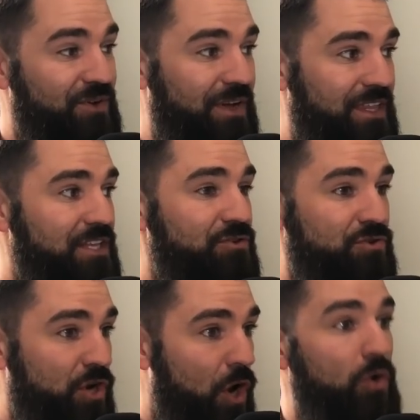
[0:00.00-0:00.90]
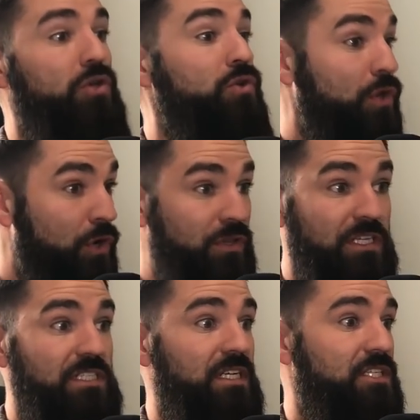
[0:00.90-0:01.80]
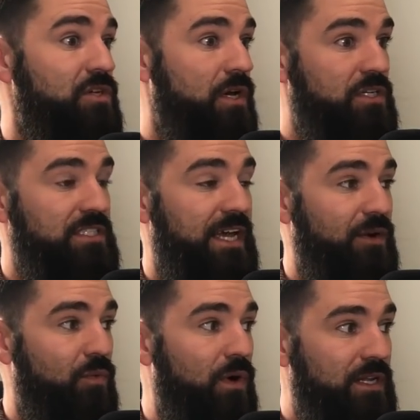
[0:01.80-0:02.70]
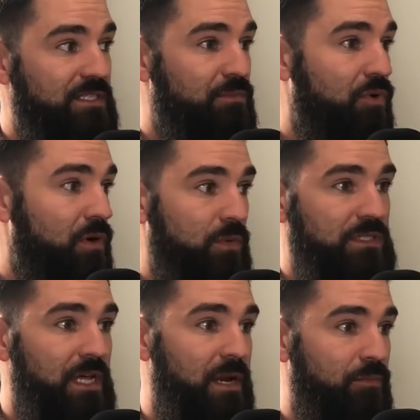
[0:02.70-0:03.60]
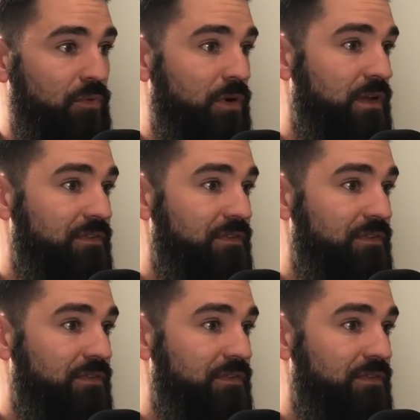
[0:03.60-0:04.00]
So I think you go, you learn yeah. these things. You understand what is important, what's not important.